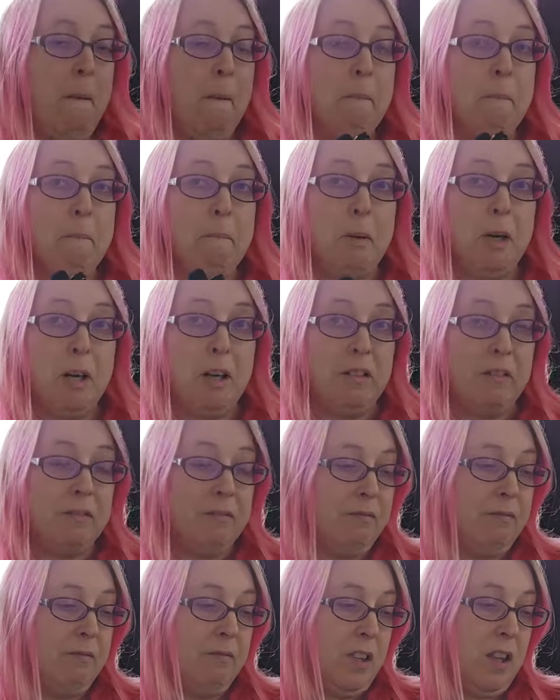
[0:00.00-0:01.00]
but
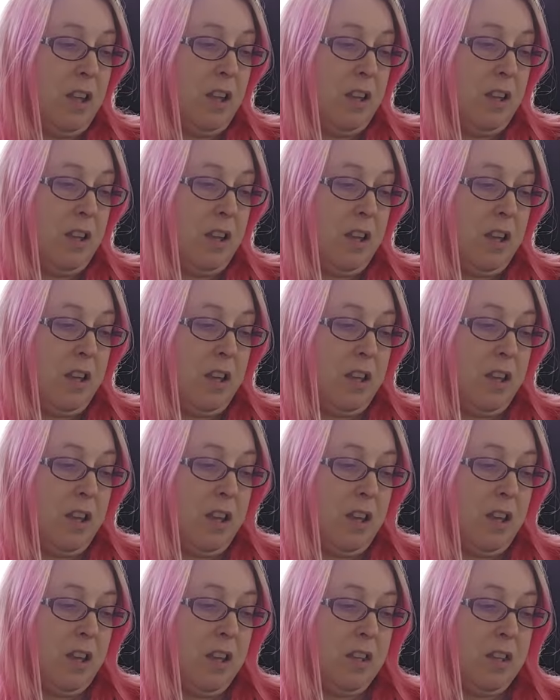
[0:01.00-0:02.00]

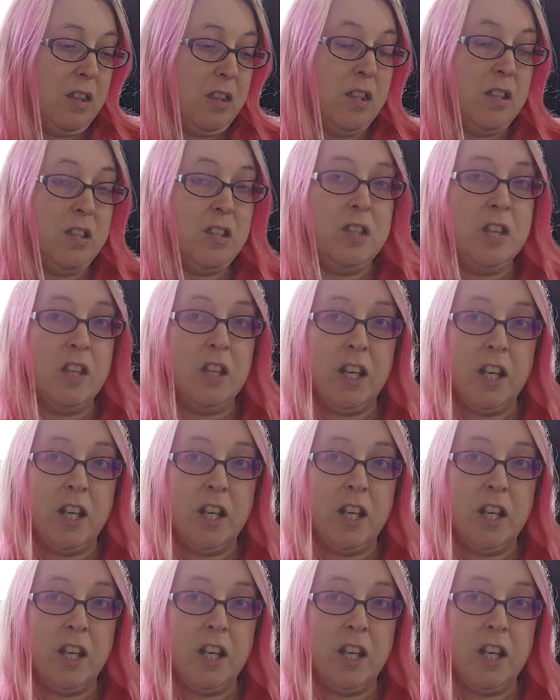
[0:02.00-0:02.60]
the